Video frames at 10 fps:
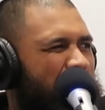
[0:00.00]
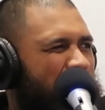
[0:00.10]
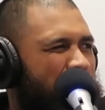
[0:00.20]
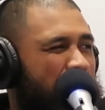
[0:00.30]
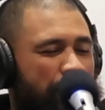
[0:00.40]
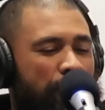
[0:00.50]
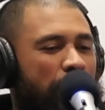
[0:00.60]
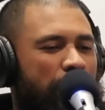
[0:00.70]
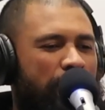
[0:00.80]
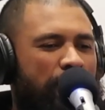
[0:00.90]
And it,
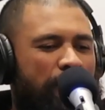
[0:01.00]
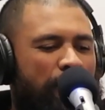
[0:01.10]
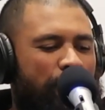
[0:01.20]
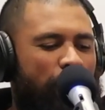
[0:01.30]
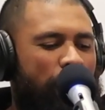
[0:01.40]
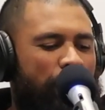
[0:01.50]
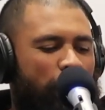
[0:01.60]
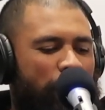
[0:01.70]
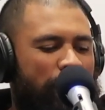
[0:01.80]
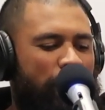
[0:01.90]
like, not in the
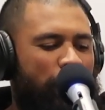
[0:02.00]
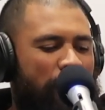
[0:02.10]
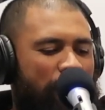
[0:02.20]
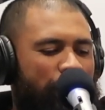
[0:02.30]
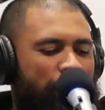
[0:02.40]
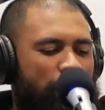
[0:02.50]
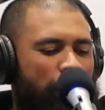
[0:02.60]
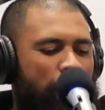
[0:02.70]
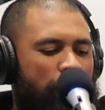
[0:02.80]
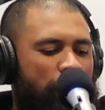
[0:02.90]
way that we have
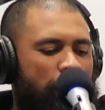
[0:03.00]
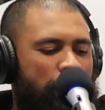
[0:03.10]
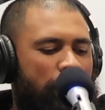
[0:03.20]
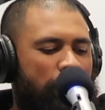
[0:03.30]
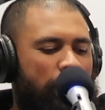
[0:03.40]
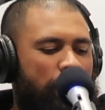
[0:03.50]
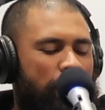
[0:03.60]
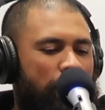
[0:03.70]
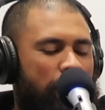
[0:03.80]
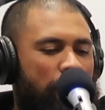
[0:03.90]
grown
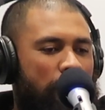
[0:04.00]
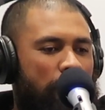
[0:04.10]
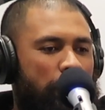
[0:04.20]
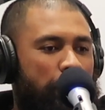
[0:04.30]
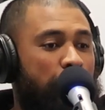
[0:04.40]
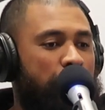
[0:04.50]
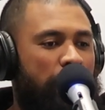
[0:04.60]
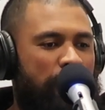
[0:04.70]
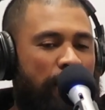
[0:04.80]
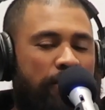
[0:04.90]

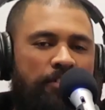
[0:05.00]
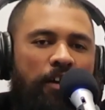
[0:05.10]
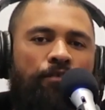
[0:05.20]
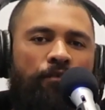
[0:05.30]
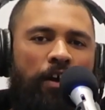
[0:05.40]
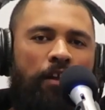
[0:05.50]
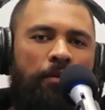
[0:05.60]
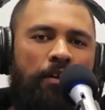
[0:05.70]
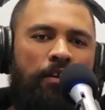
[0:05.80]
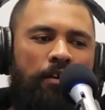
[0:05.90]
personally, like
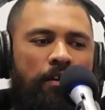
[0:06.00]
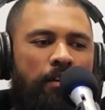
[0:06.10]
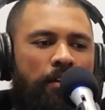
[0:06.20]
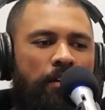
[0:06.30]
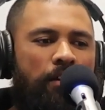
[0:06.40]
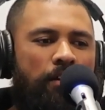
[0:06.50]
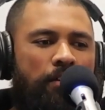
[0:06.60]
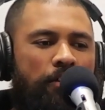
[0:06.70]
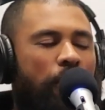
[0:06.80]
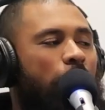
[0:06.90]
self-development.
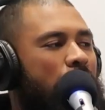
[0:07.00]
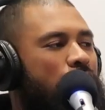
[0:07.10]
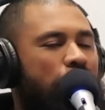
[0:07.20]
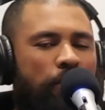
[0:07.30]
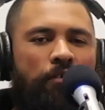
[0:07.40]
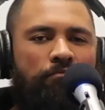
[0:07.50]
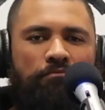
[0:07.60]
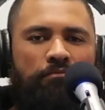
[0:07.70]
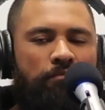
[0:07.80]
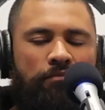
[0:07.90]
You know, about, you know,
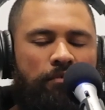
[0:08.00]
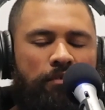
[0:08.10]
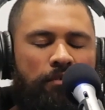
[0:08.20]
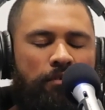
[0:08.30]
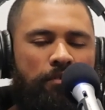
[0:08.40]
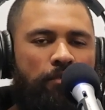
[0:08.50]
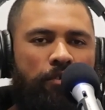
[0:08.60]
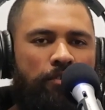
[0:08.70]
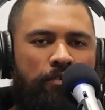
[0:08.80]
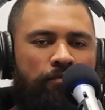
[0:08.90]
if
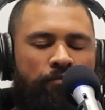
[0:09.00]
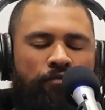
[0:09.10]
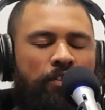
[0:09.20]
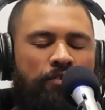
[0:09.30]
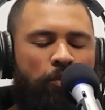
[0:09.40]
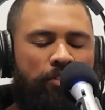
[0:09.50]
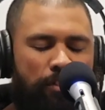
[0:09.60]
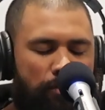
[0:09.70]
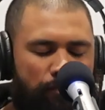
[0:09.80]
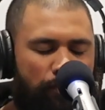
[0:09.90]
fellas are watching
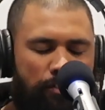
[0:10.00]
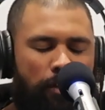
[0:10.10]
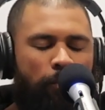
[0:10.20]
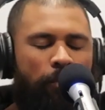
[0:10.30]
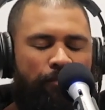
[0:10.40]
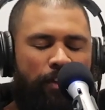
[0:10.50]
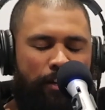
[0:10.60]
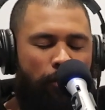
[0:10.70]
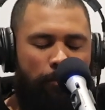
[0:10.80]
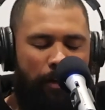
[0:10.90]
this, you fellas know what we're
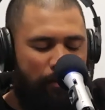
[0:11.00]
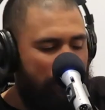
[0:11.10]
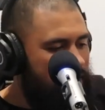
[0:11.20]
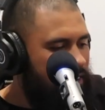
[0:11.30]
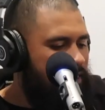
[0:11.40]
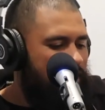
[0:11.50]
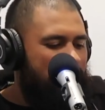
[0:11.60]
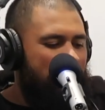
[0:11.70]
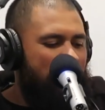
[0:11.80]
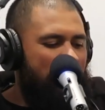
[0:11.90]
freaking on
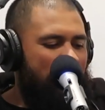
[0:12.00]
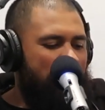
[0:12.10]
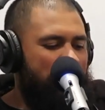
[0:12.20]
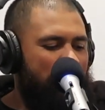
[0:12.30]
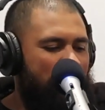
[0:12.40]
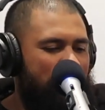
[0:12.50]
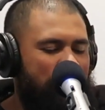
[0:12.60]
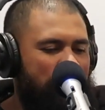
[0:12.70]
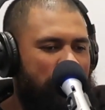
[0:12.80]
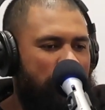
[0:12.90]
about. You know, this
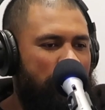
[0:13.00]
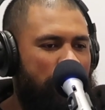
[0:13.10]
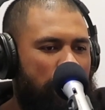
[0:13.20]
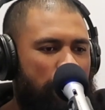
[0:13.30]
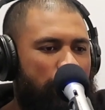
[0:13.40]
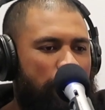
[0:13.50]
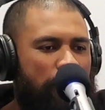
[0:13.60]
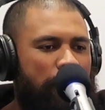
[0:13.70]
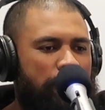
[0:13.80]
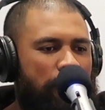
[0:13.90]
is literally
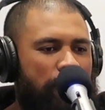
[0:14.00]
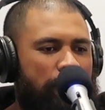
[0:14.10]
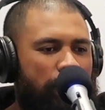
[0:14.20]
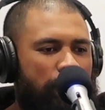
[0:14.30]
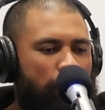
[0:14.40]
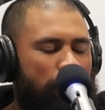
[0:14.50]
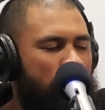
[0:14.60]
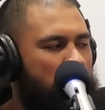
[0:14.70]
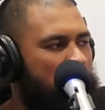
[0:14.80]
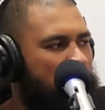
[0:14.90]
uncharted territory
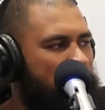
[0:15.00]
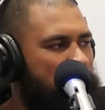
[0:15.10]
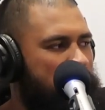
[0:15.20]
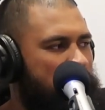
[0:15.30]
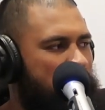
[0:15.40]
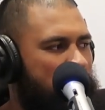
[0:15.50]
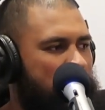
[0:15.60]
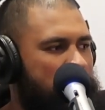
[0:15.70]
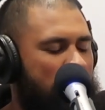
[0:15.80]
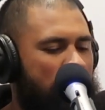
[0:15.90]
for both of us. And
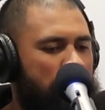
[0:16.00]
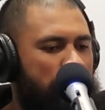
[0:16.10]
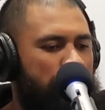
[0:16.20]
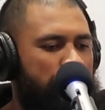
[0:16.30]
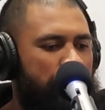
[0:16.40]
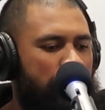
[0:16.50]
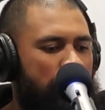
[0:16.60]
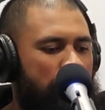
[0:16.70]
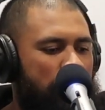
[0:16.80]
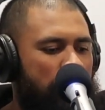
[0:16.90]
it's
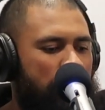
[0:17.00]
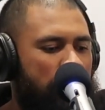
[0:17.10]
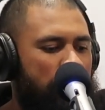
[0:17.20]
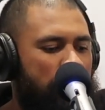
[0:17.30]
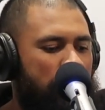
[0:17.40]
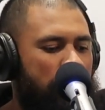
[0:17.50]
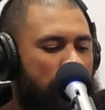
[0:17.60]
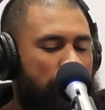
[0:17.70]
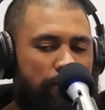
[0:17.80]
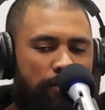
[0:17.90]

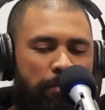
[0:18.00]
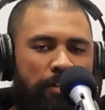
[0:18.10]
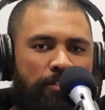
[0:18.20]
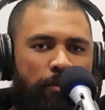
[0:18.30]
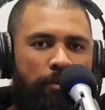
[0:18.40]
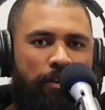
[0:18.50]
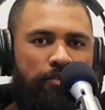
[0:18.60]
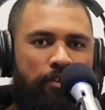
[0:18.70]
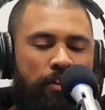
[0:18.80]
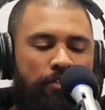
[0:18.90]
this is a place that we're
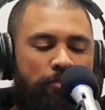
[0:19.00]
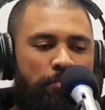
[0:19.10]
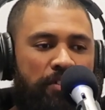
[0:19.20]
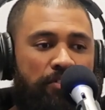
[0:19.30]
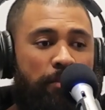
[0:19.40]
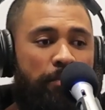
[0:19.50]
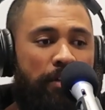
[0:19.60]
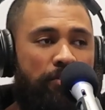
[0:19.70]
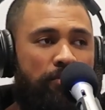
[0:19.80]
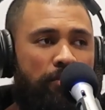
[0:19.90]
excited to be stepping
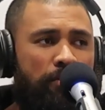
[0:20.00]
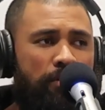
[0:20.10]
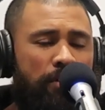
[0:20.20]
into.